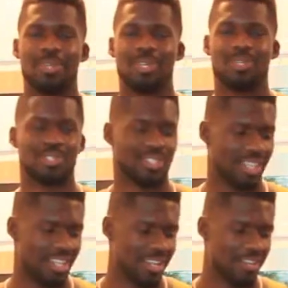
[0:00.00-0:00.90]

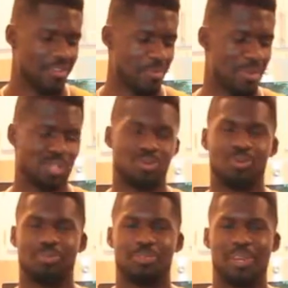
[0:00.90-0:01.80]
meals,
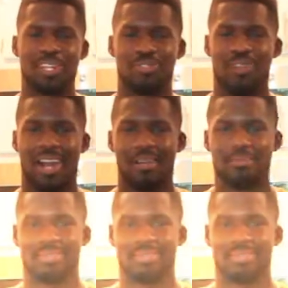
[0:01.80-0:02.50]
mushroom spinach wrap.